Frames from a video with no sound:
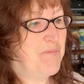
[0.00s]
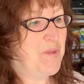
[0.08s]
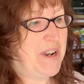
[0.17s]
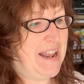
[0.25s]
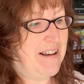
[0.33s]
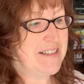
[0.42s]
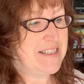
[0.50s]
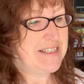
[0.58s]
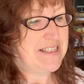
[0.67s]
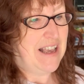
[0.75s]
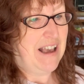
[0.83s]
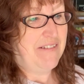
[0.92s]
What
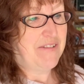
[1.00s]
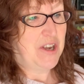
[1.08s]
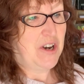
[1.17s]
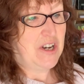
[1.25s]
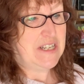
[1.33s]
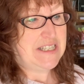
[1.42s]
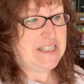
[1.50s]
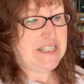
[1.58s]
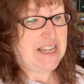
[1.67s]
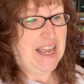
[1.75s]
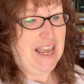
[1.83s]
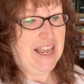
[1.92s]
else? I've
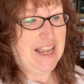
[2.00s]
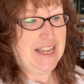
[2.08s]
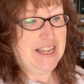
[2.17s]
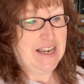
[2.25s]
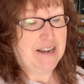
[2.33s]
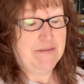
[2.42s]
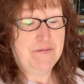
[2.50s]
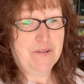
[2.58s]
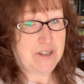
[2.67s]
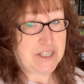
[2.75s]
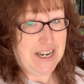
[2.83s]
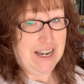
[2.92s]
got a, I'm
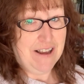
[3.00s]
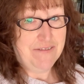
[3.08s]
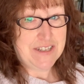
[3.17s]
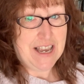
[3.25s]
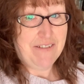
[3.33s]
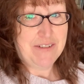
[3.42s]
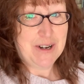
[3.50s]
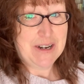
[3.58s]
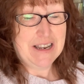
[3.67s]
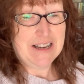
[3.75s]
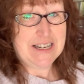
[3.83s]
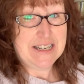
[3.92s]
fortunate enough to have an
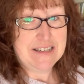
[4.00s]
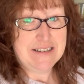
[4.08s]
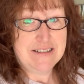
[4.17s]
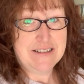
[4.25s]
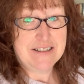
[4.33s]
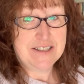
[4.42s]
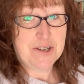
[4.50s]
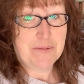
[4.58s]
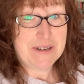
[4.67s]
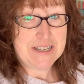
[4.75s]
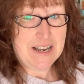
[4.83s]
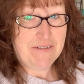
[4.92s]
online
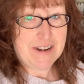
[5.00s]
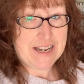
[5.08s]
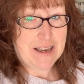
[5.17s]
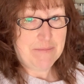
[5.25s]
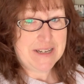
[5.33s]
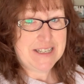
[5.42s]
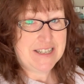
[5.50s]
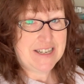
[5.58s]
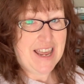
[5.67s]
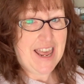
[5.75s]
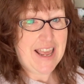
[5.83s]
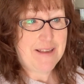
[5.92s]
shopping delivery coming
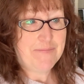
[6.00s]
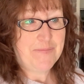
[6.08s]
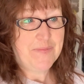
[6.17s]
today.